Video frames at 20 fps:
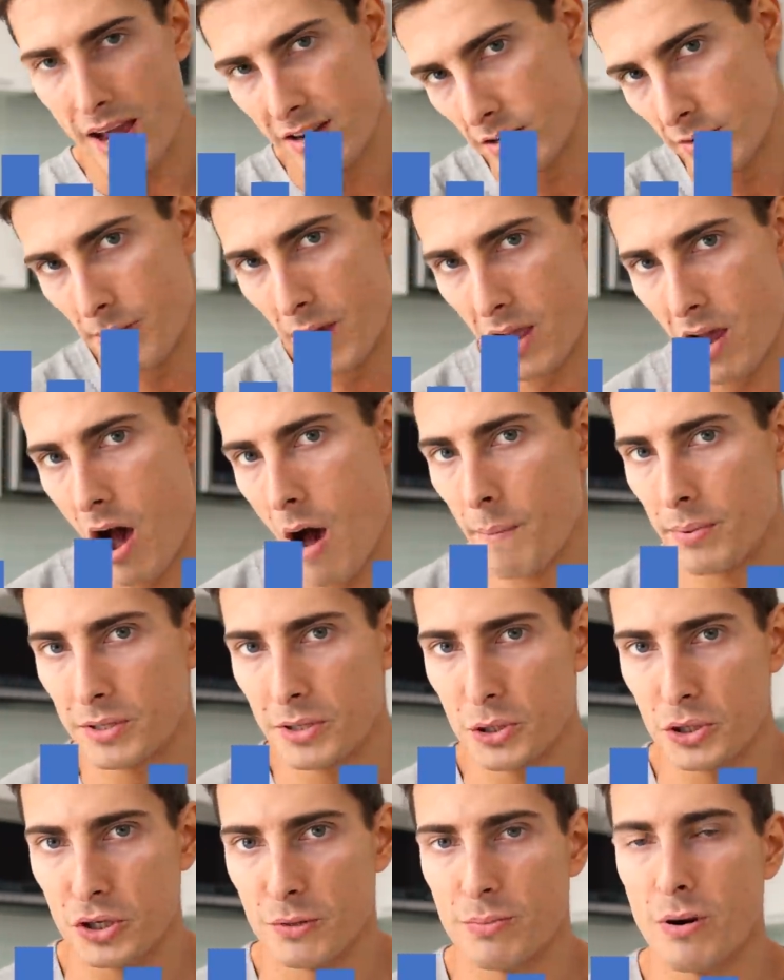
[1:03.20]
end of my
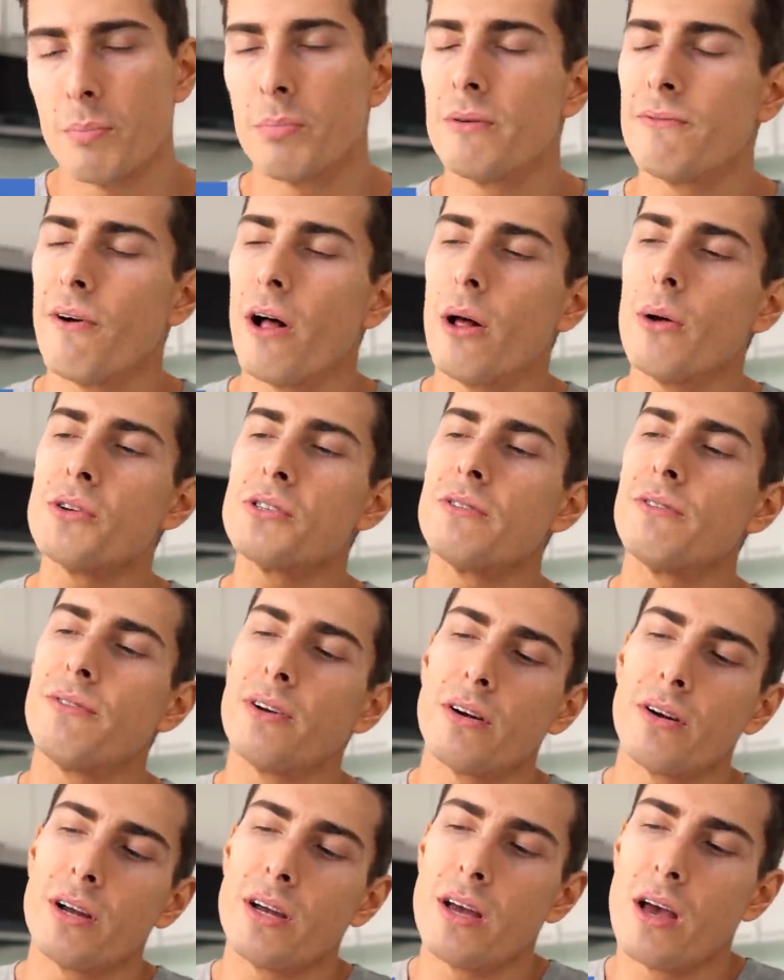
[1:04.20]
competition prep, it follows a
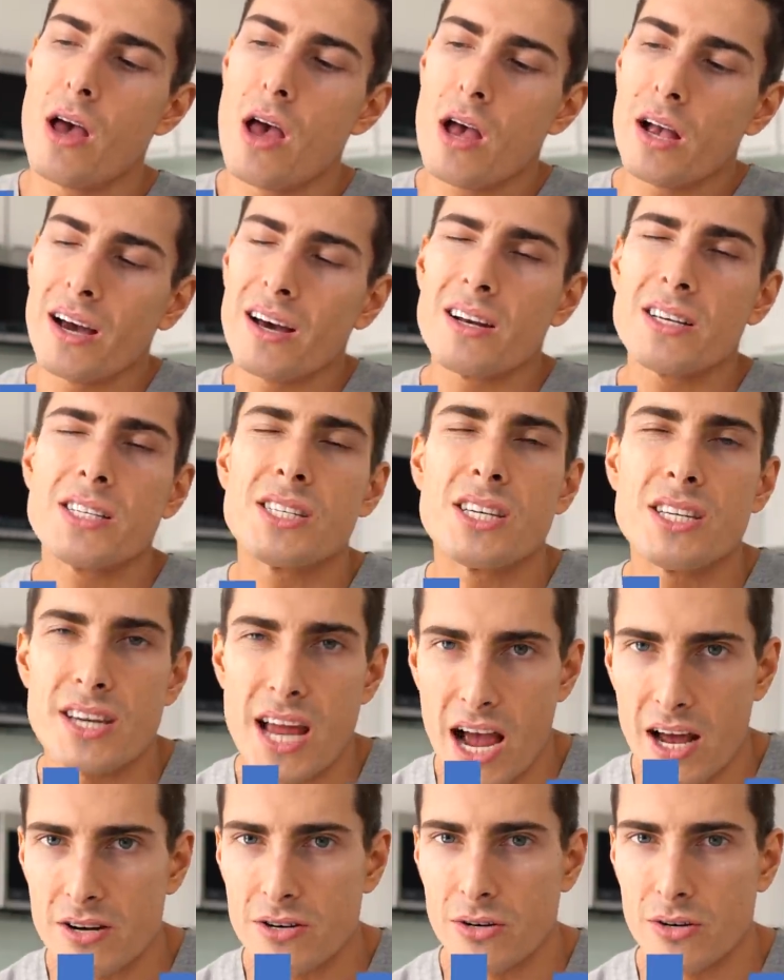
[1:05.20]
very kind of
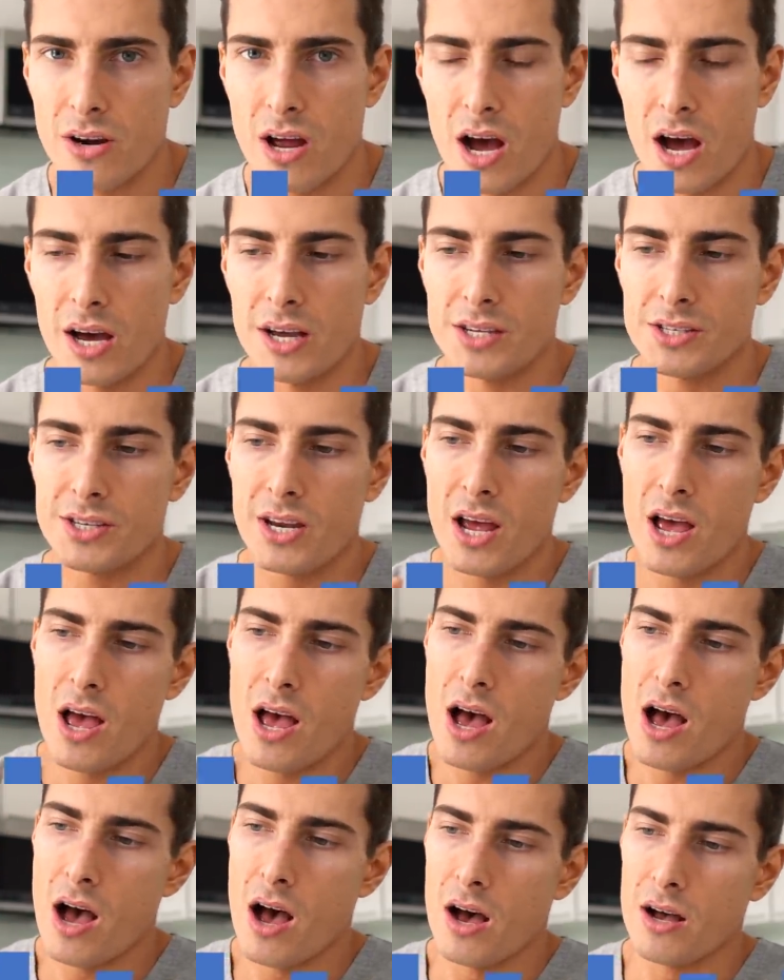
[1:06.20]
standardized
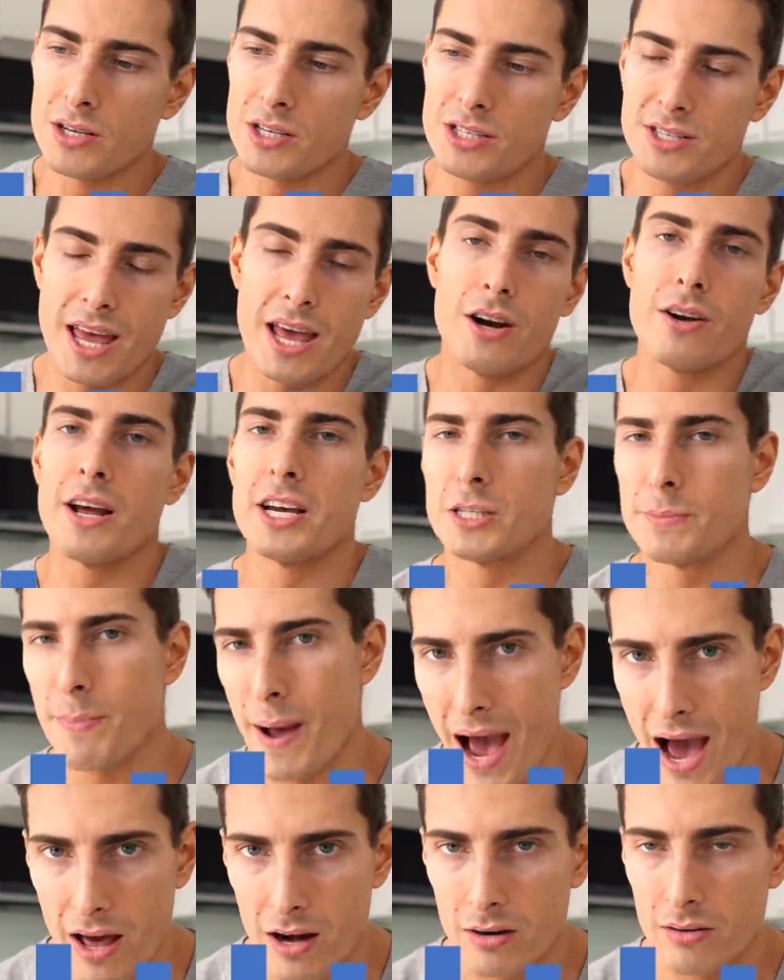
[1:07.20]

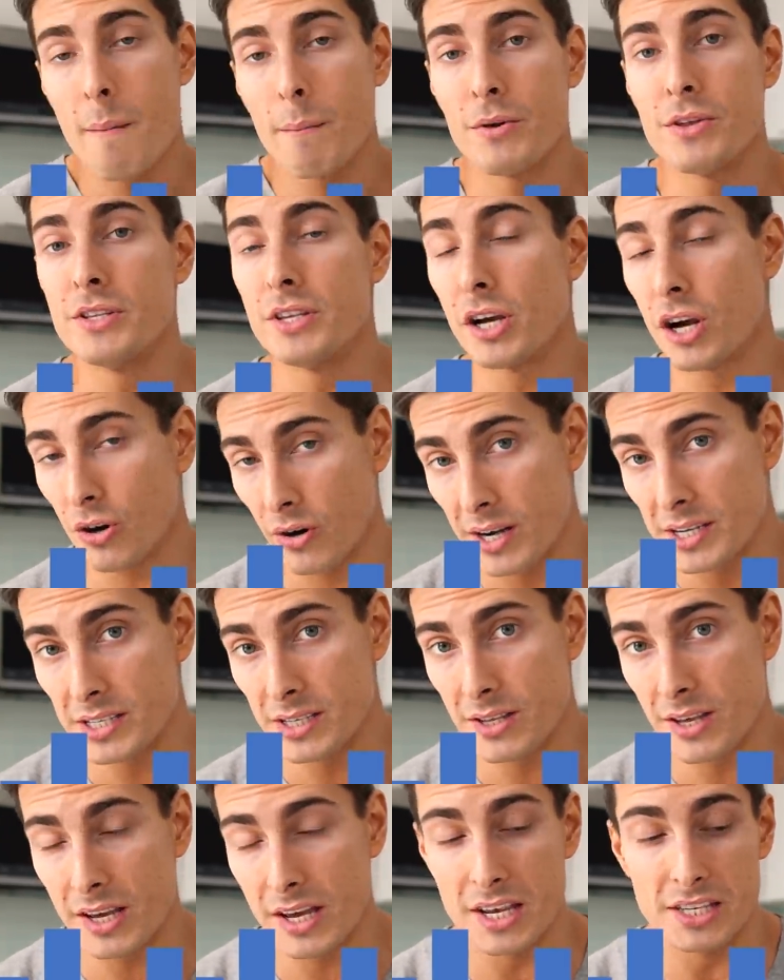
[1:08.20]
pattern. But then the crazy
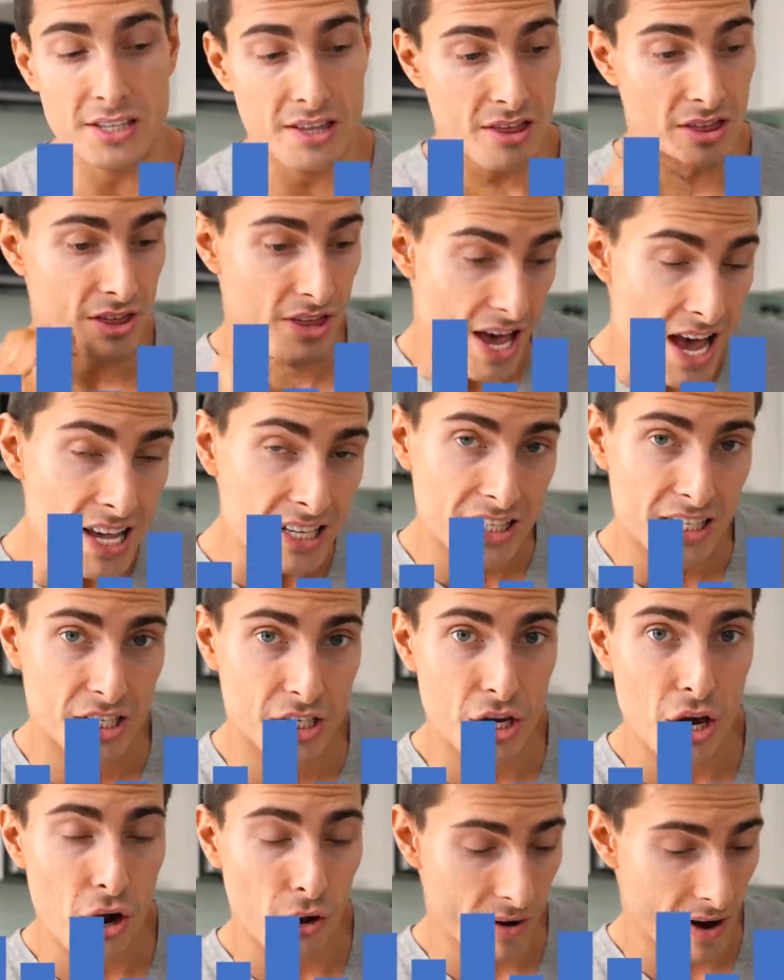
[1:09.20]
thing is
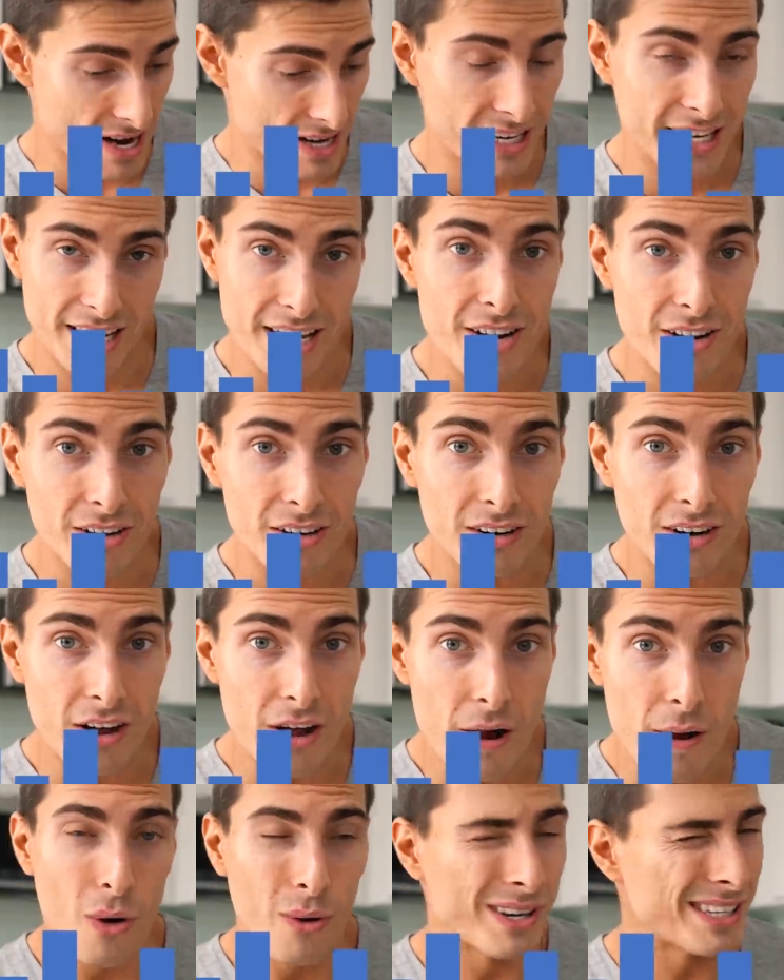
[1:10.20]
this right here
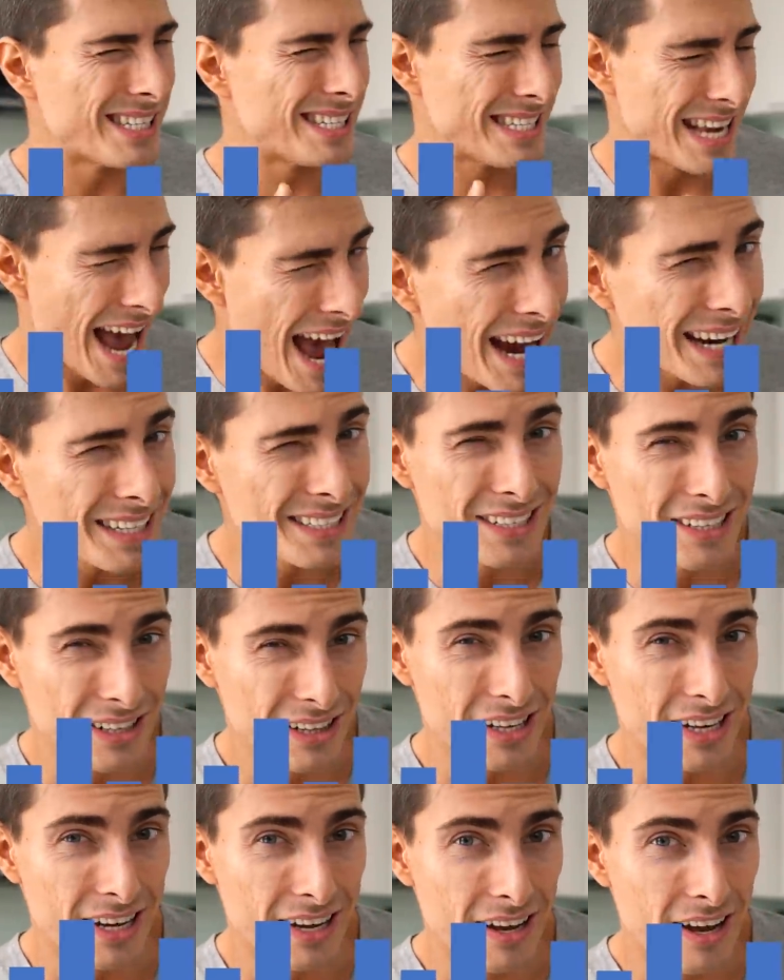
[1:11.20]
was
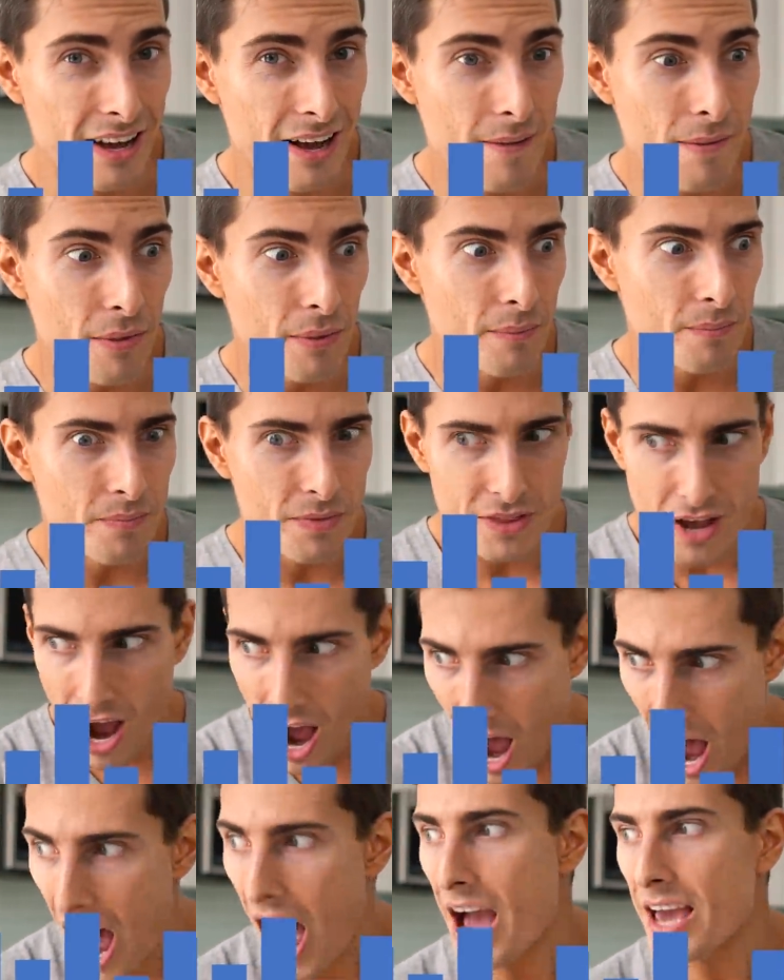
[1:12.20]
technically the
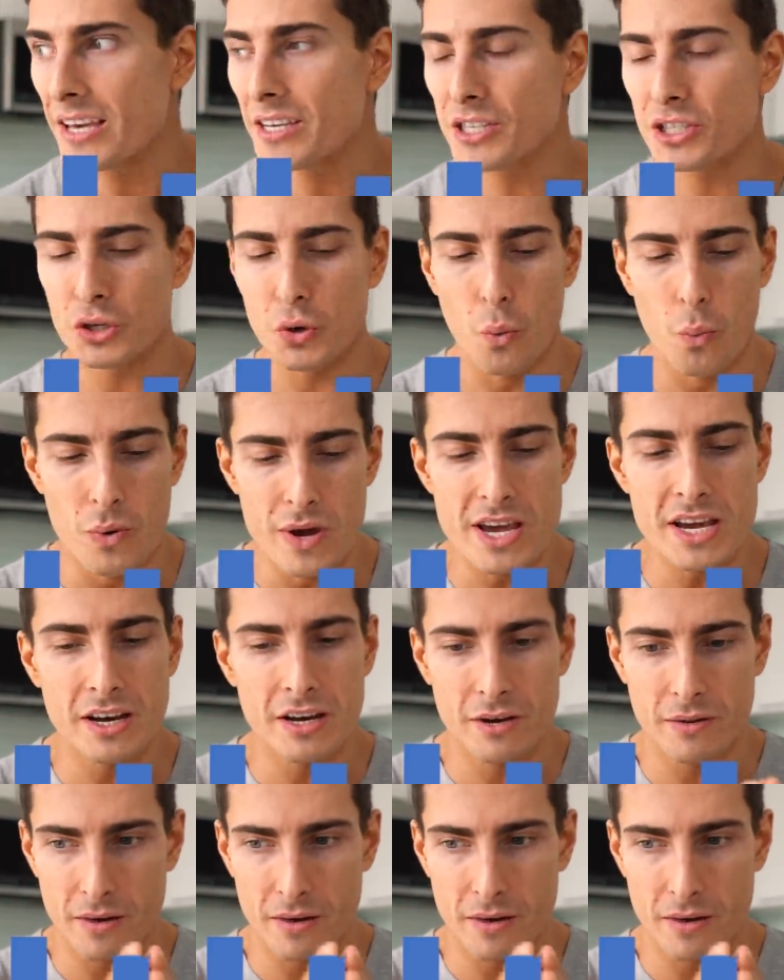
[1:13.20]
highest week,